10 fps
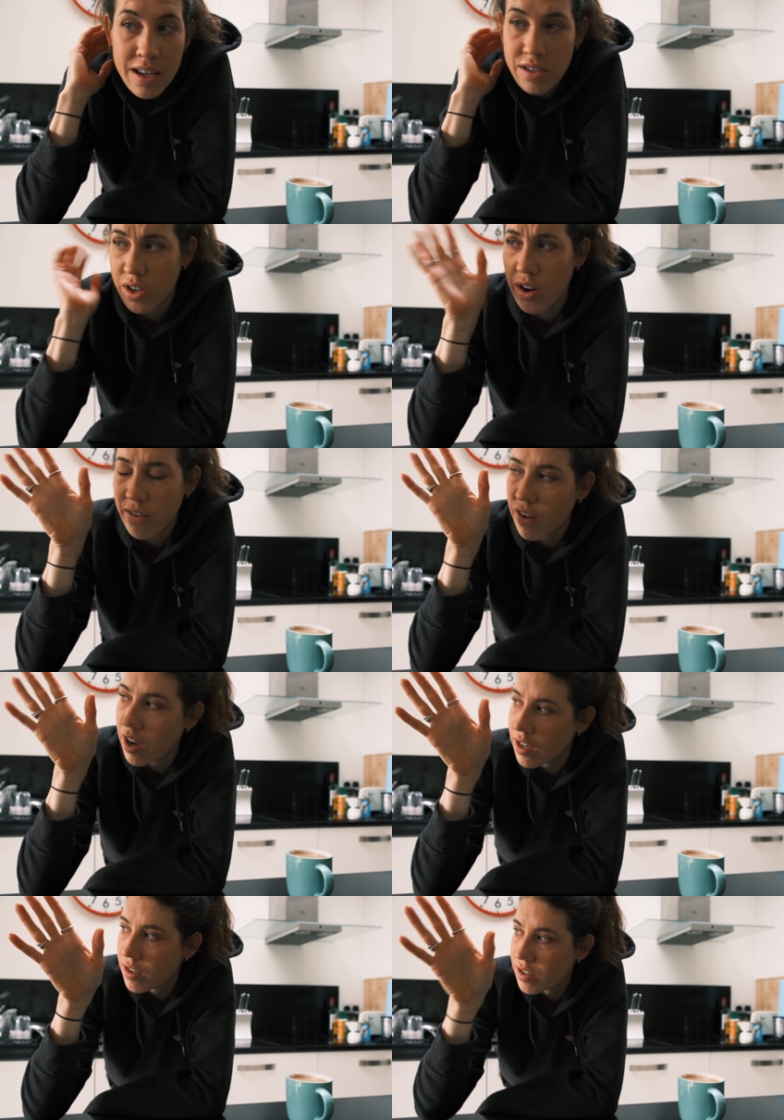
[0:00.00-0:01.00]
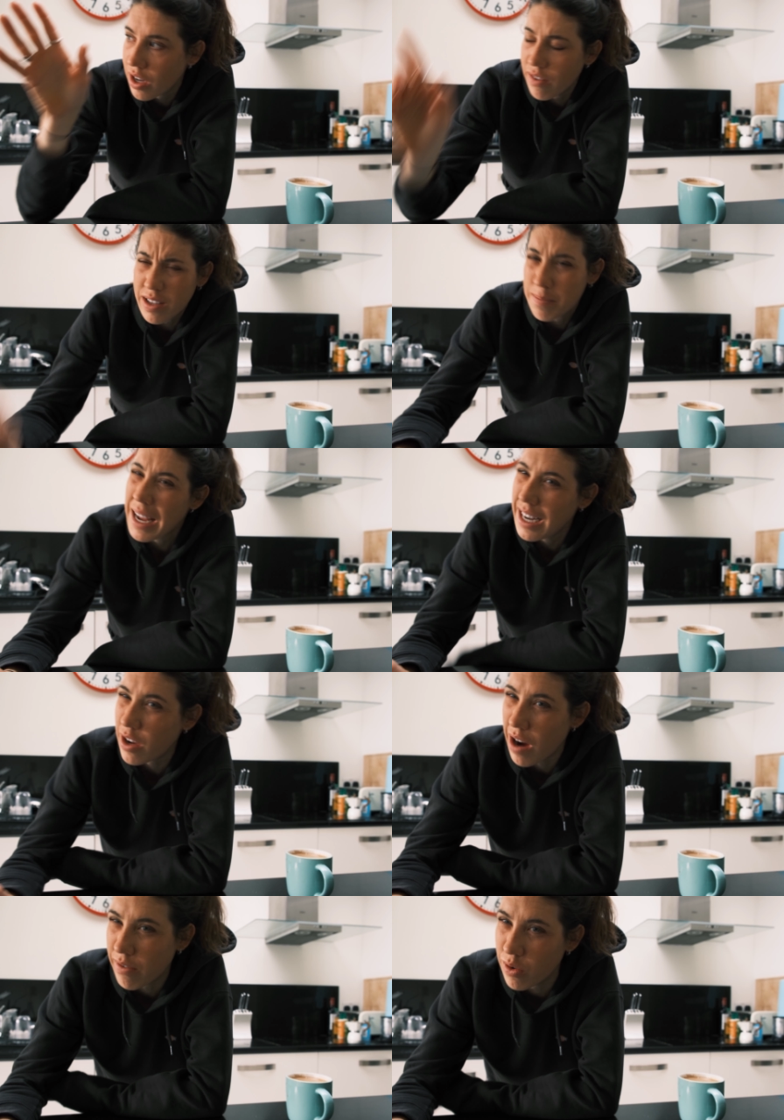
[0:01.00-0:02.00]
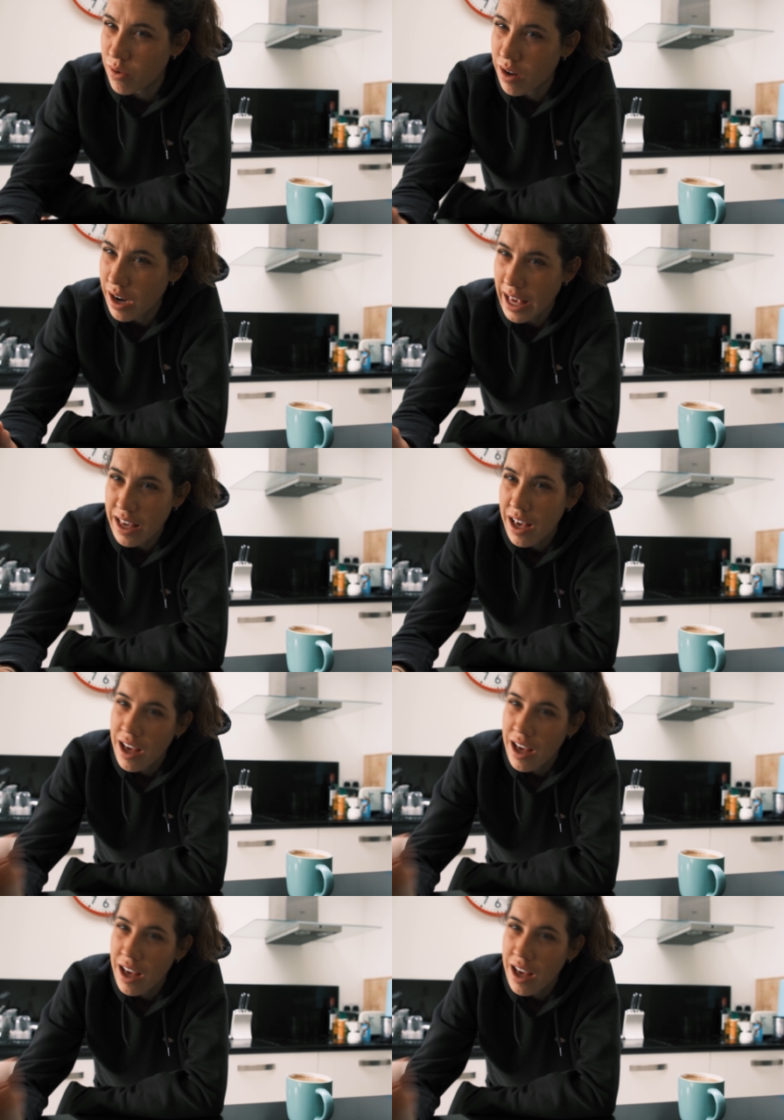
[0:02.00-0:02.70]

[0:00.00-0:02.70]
Totally fine, totally fine. It's mainly gravel. Like,